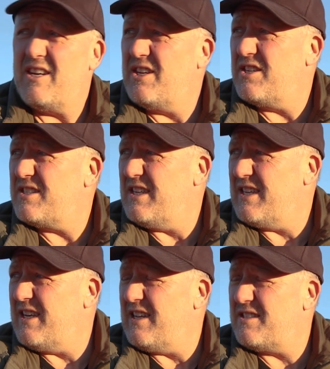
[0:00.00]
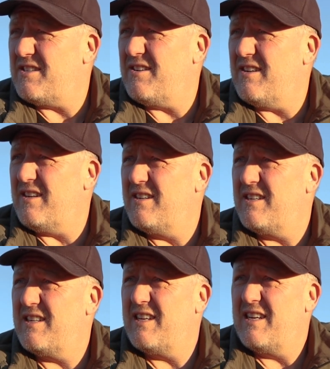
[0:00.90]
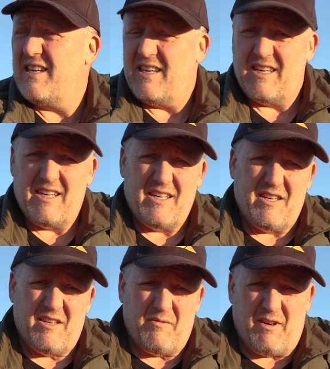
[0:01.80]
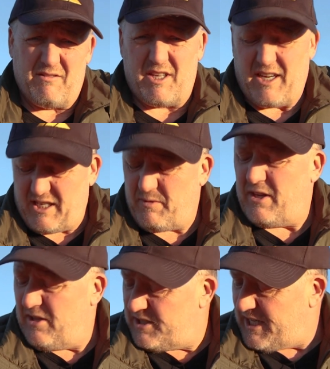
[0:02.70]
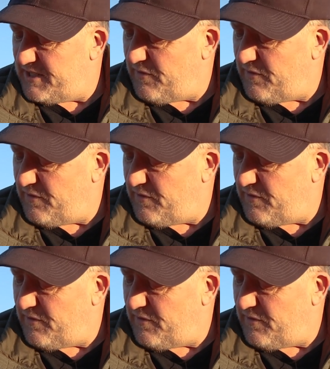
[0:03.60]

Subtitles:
you just need to get outside. Well, today is one of those days